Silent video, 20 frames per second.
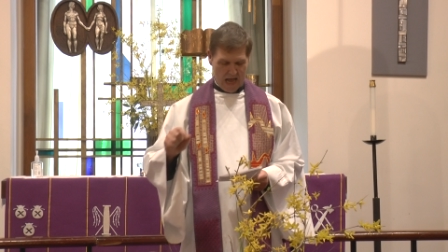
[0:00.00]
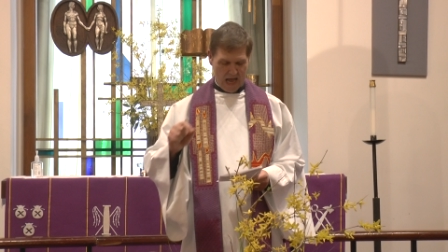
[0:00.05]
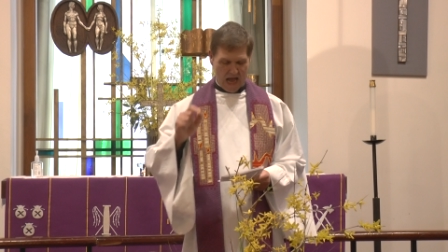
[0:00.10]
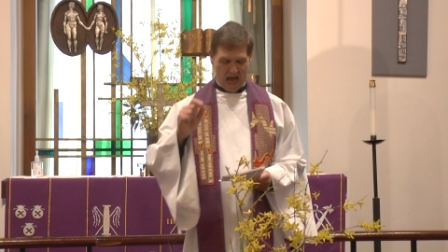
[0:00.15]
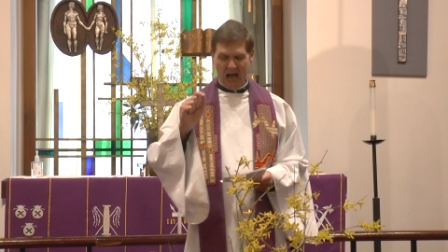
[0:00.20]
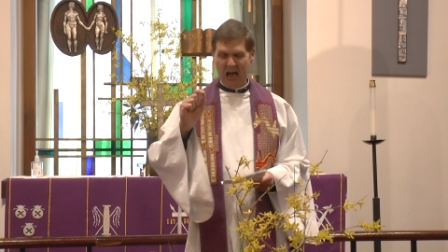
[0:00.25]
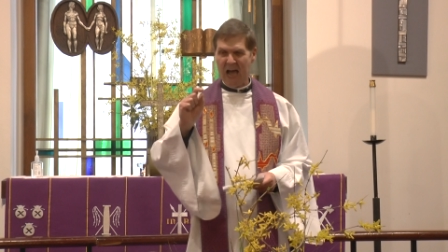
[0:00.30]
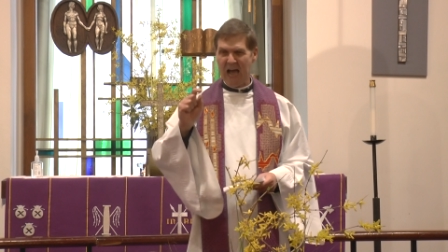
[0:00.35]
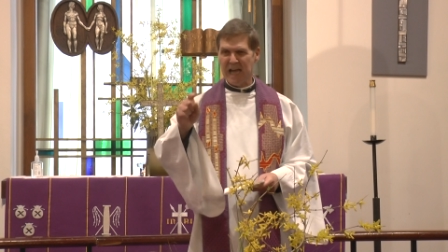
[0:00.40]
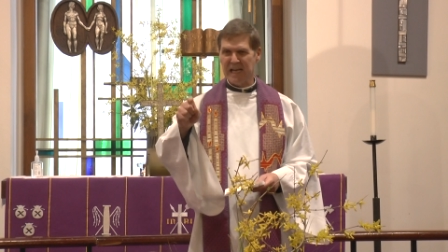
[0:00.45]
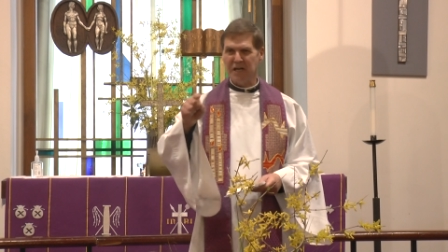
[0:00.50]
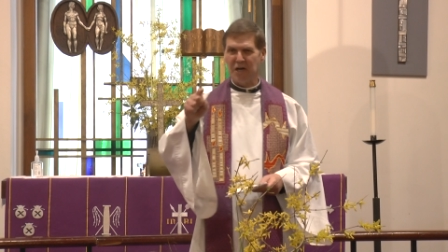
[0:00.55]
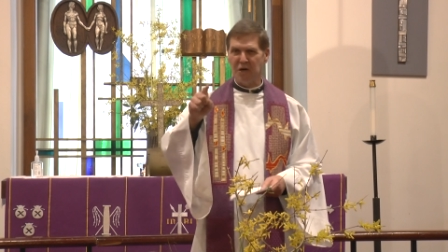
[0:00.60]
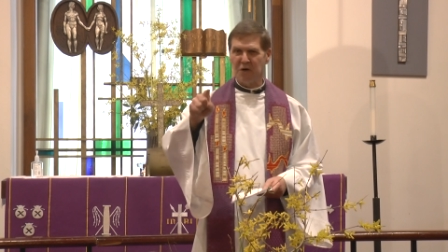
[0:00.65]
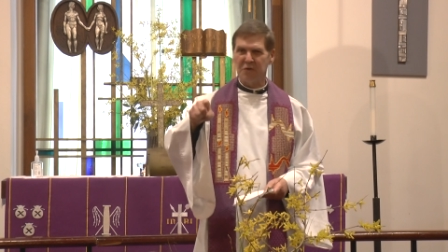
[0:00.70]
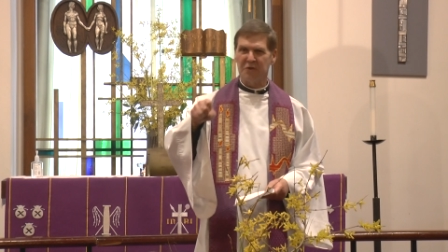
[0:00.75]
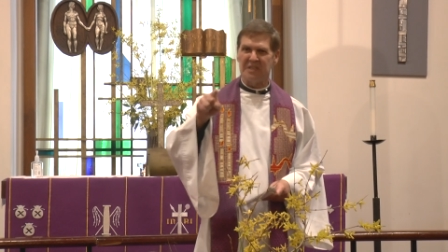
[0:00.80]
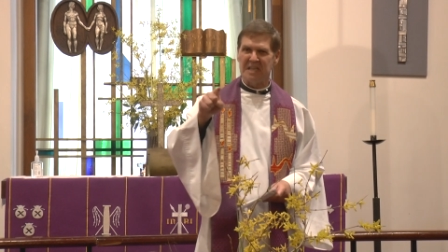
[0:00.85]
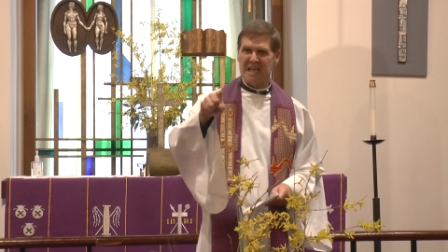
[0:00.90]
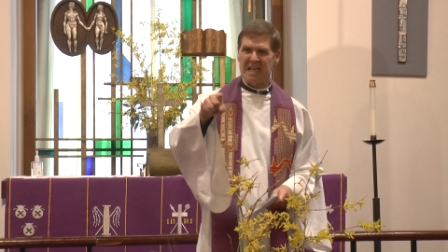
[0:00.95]
I
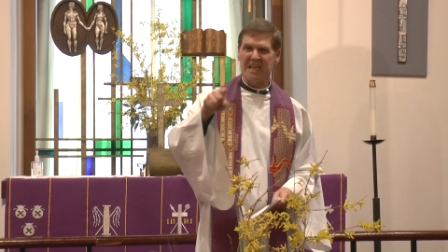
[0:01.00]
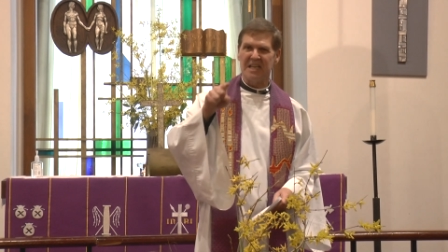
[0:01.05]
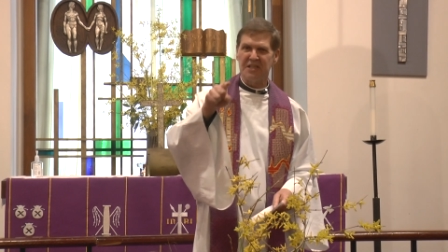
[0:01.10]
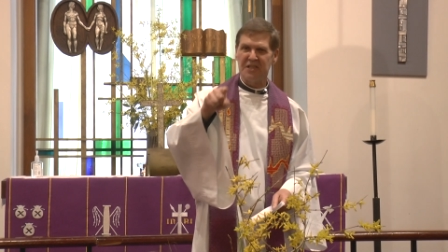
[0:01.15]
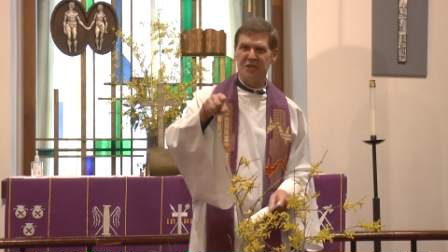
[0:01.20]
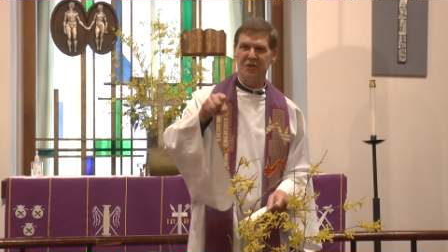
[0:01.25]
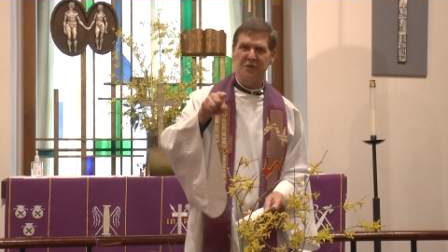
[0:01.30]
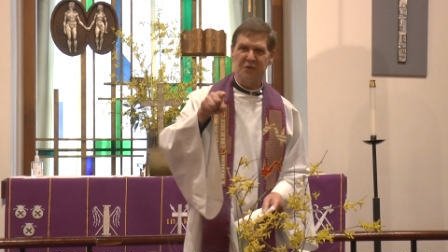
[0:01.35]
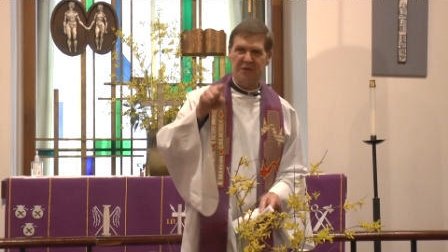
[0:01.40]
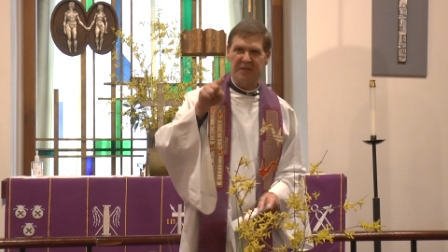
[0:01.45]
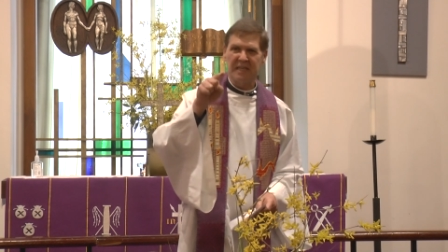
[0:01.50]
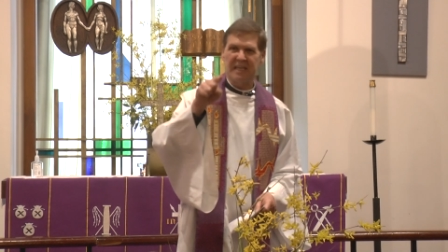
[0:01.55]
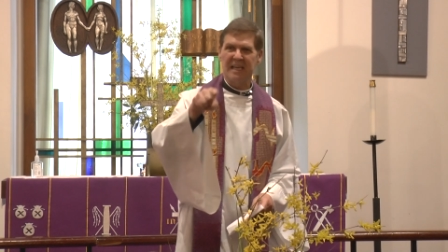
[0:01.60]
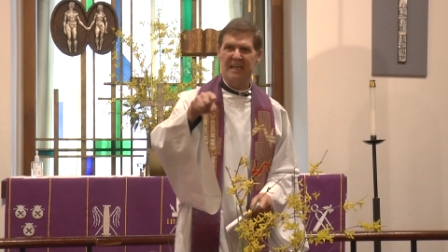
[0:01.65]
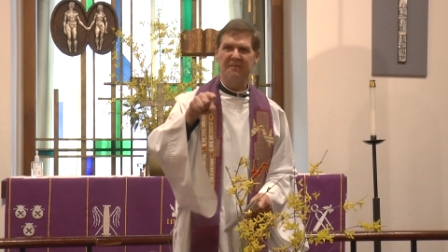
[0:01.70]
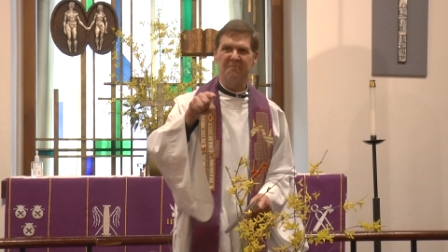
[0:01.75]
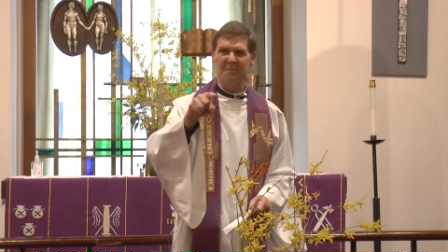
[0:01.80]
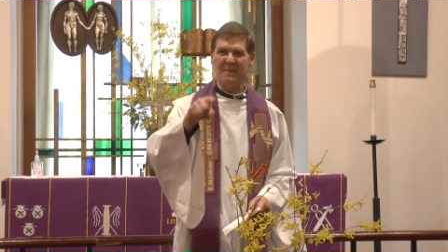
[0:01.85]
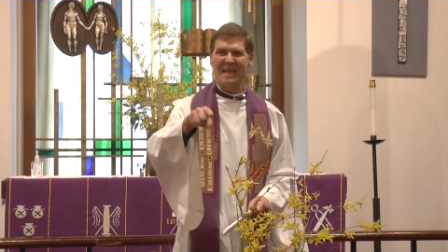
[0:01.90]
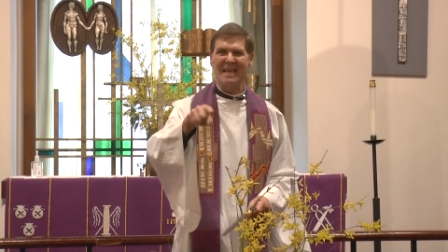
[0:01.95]
don't need you to
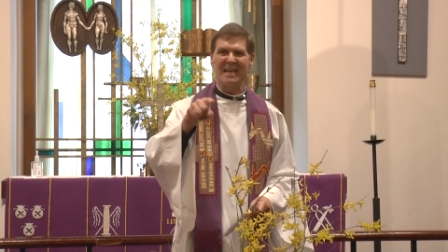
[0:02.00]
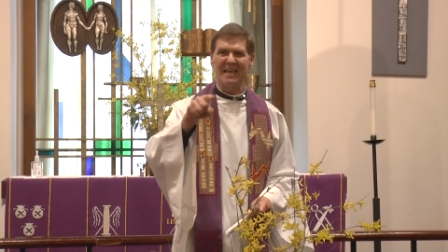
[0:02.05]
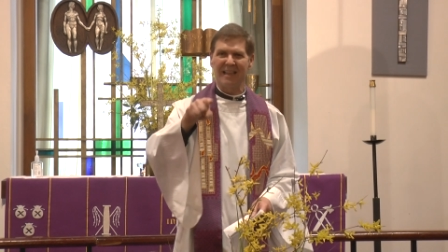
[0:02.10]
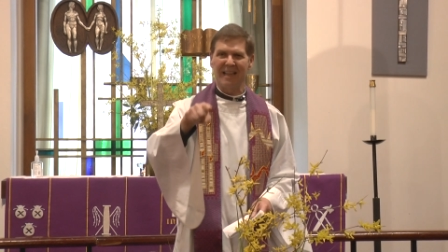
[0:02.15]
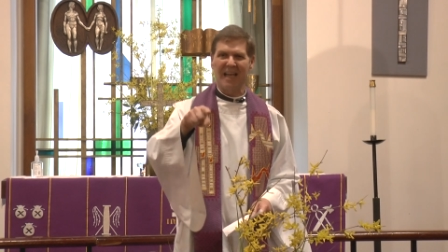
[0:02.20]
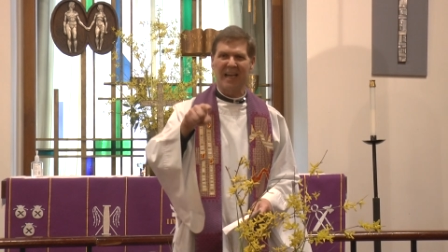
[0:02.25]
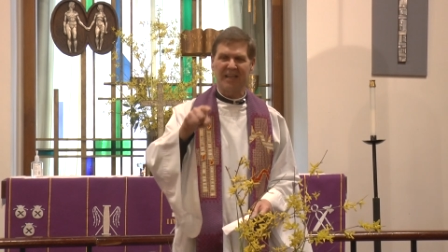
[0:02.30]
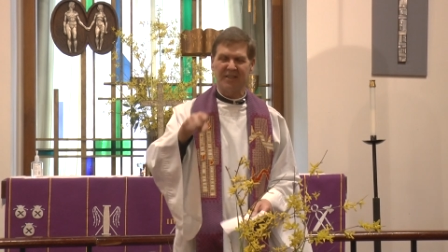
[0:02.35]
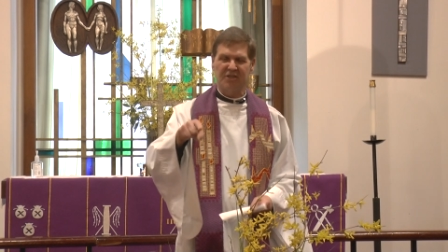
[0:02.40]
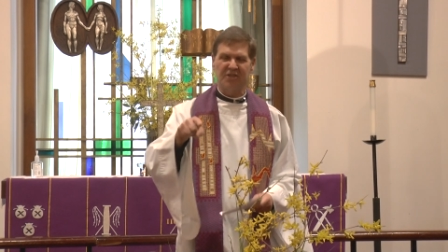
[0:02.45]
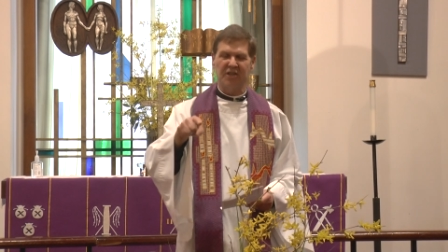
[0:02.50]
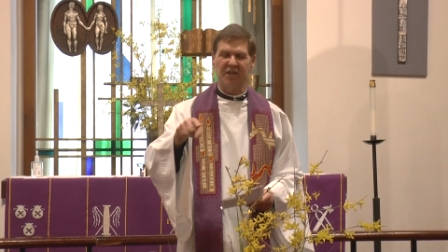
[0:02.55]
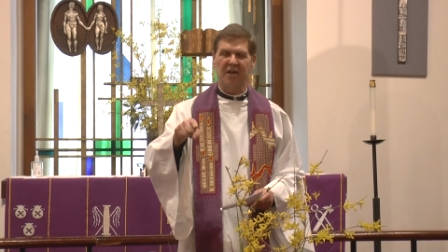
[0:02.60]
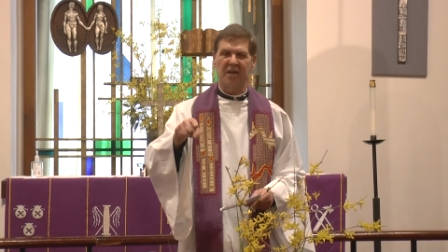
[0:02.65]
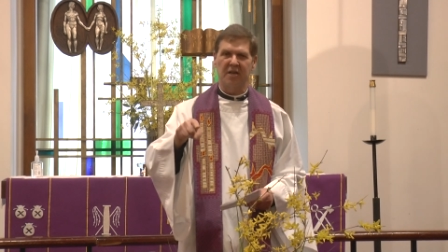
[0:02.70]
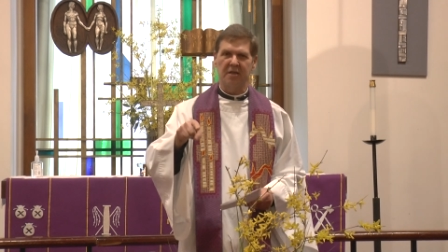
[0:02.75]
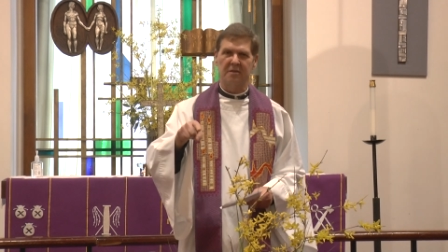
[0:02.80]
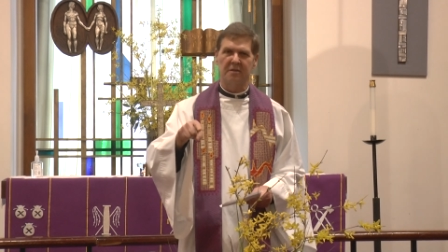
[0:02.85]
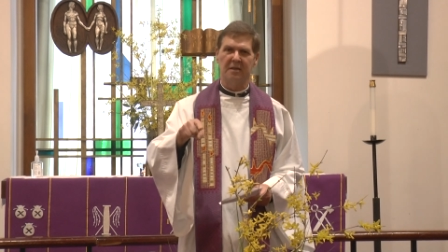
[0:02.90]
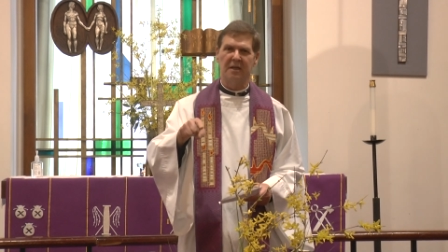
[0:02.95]
give me a
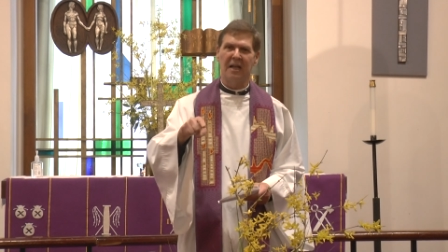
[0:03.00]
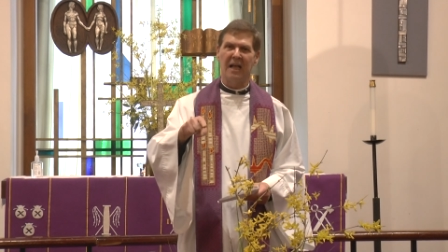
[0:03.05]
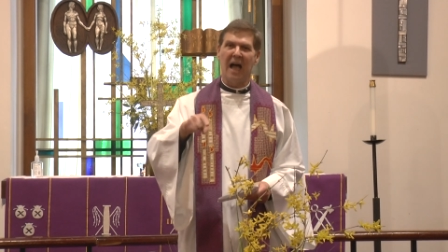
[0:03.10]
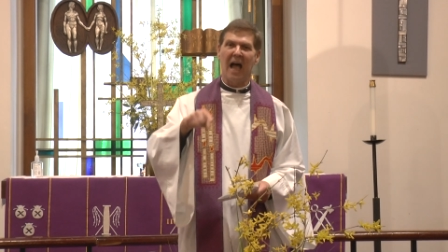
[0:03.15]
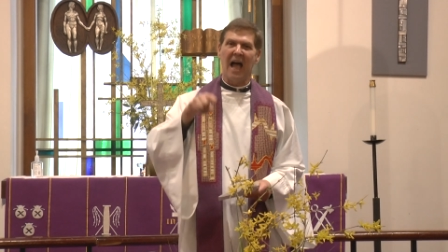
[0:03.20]
lecture.